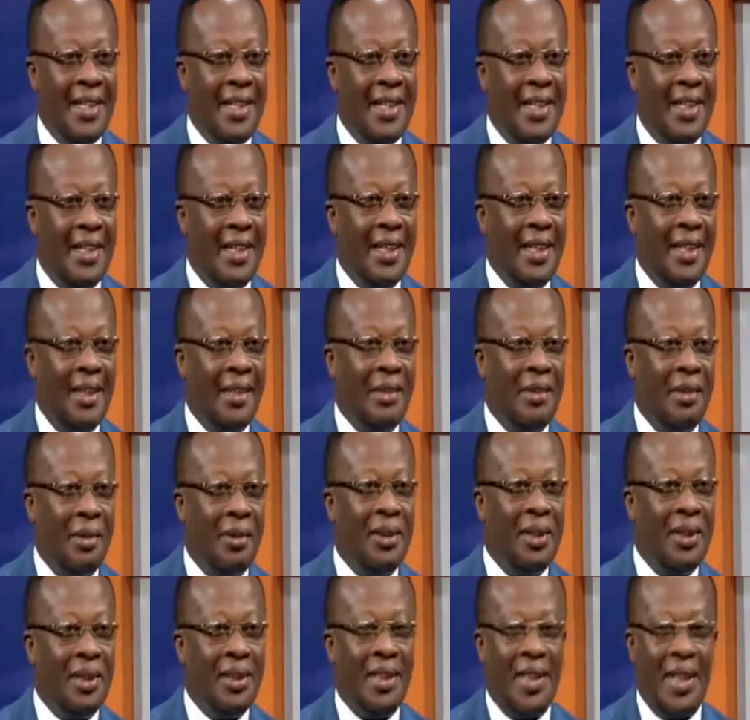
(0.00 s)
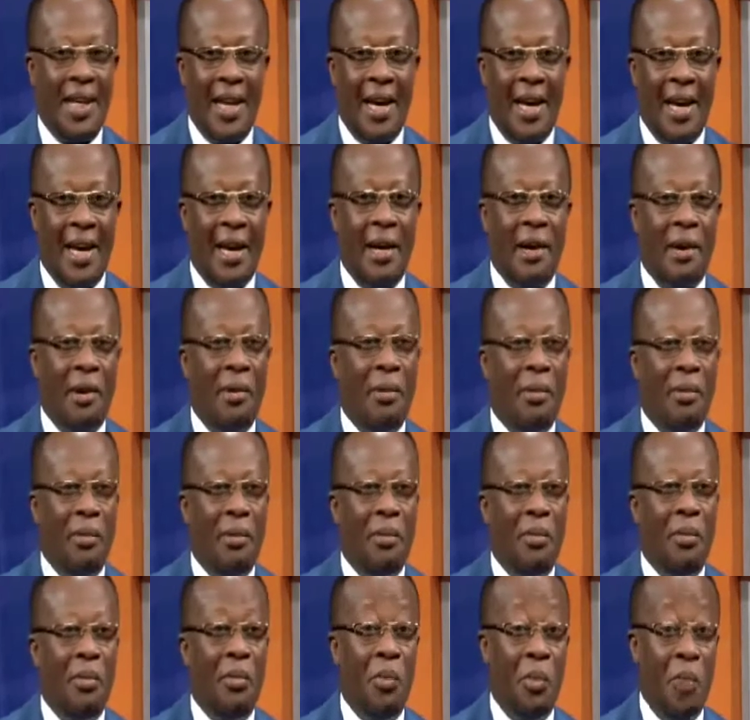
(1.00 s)
They looked at how
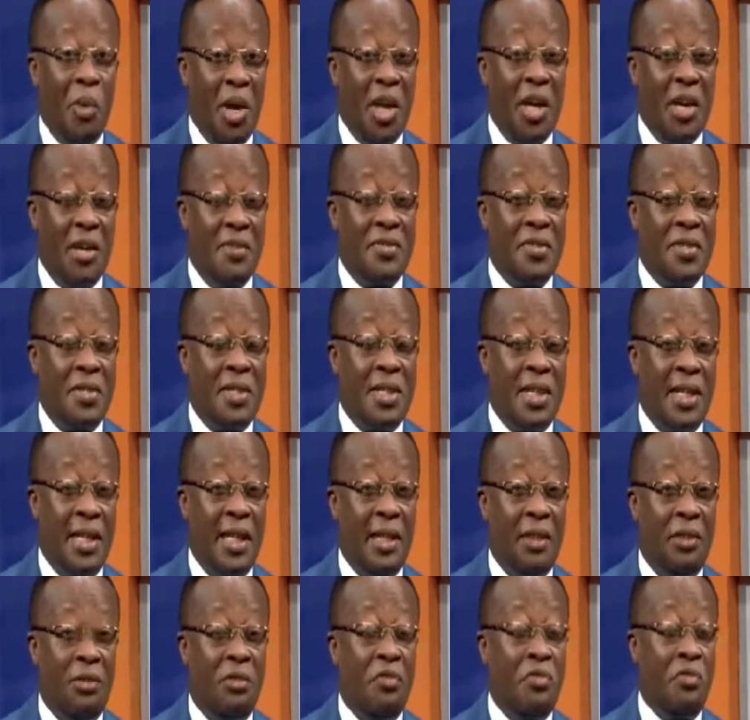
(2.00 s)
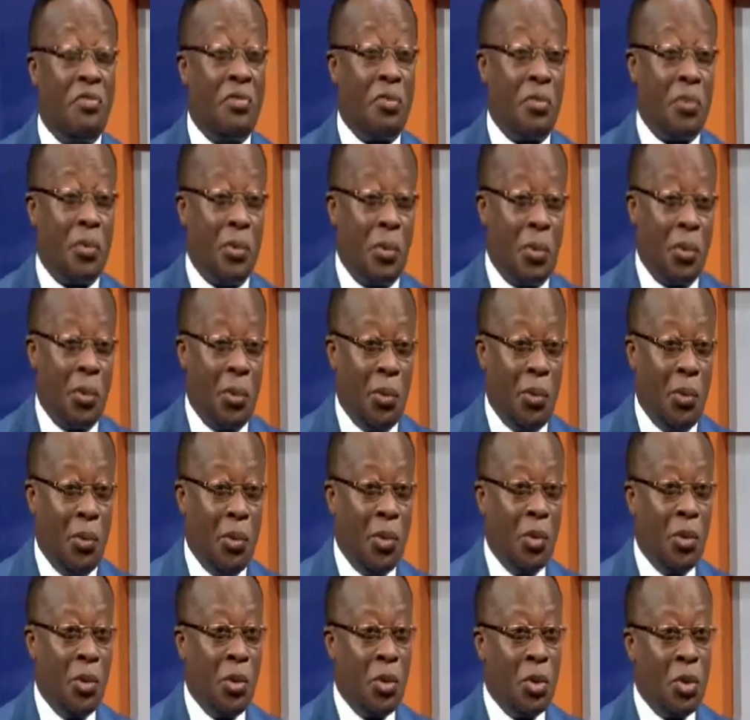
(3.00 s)
we have stayed true
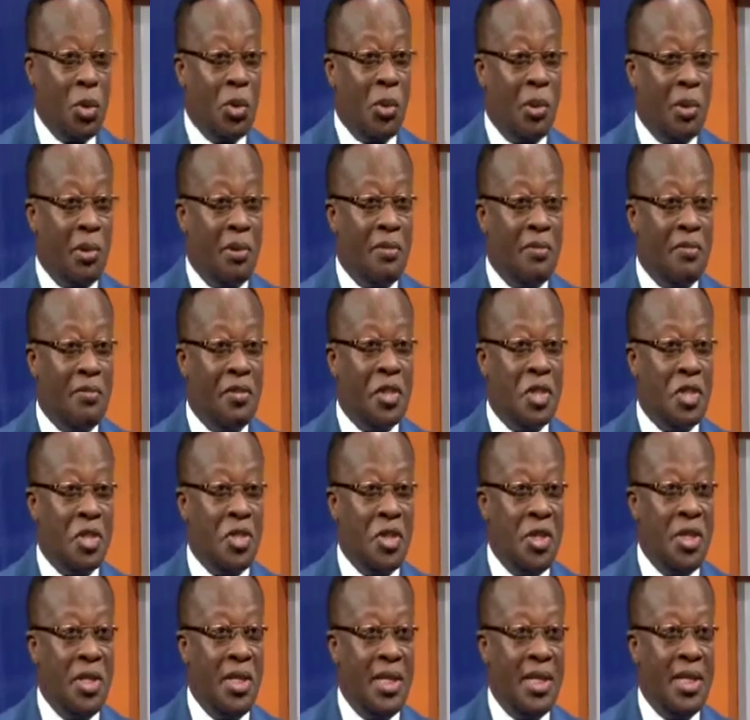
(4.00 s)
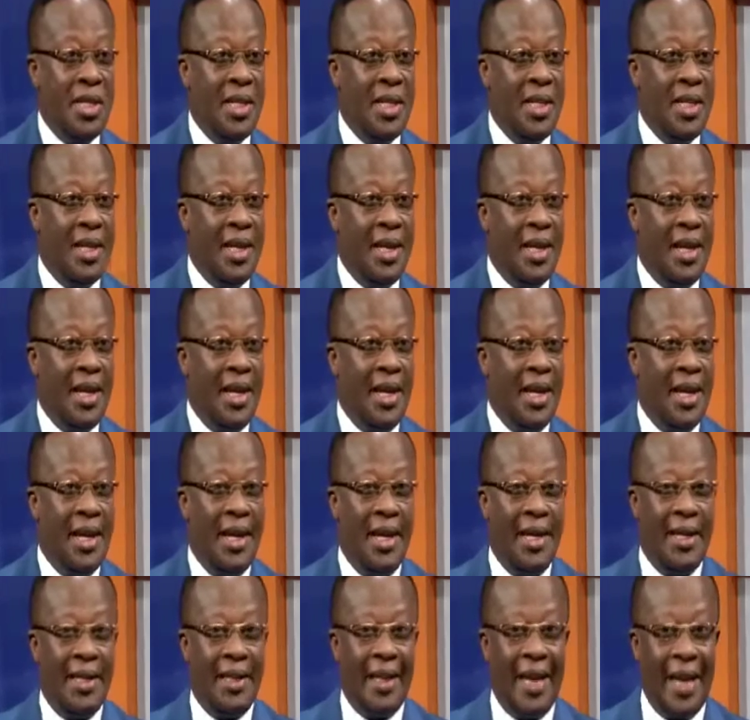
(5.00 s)
to our vision
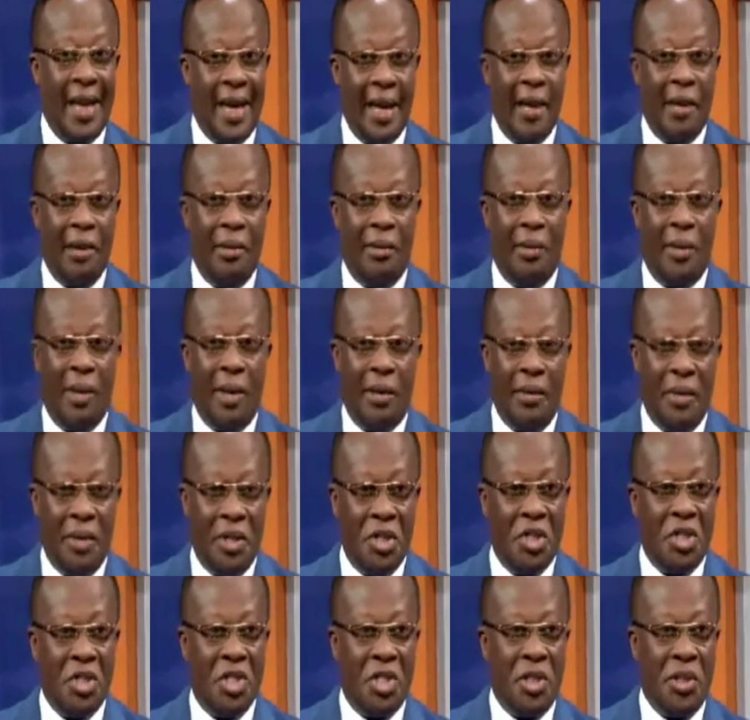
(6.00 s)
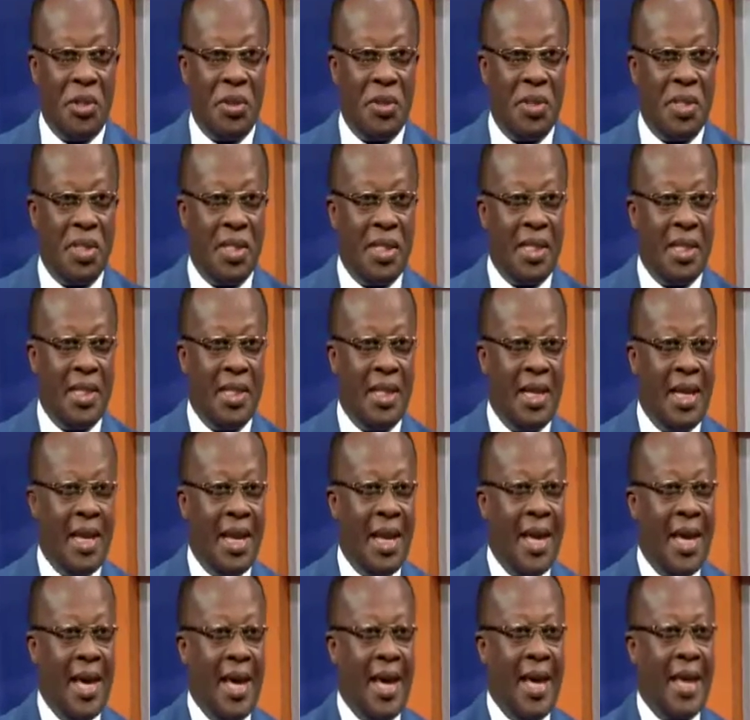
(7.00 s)
and how our institution
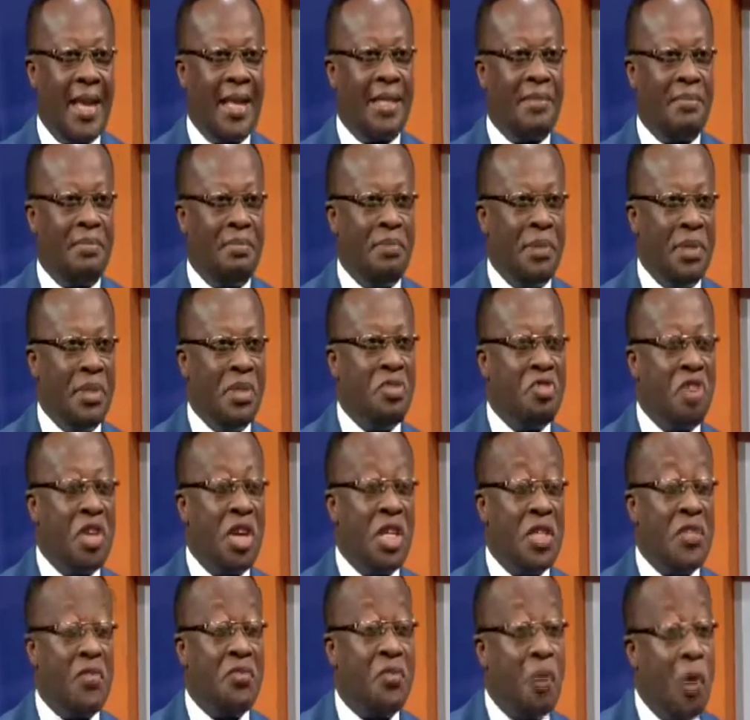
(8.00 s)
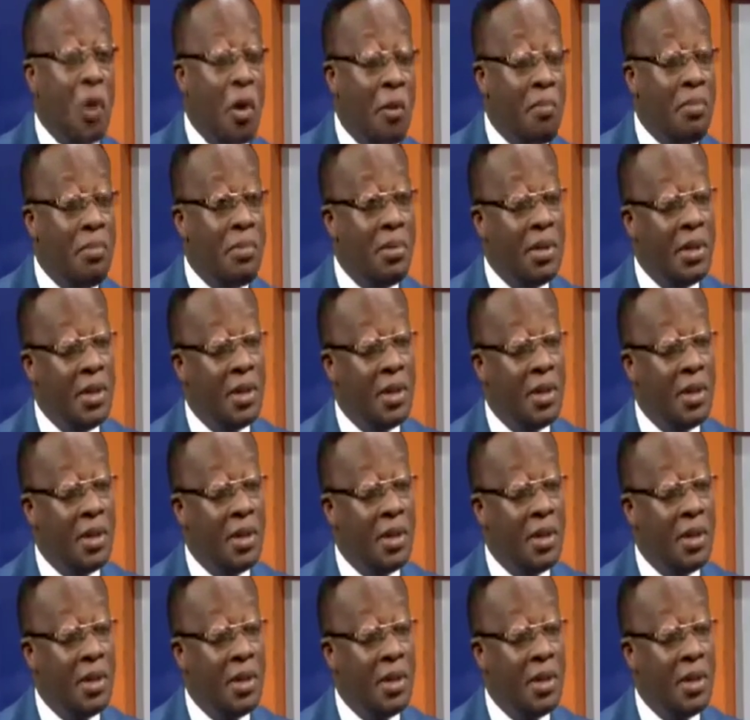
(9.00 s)
has been transformed,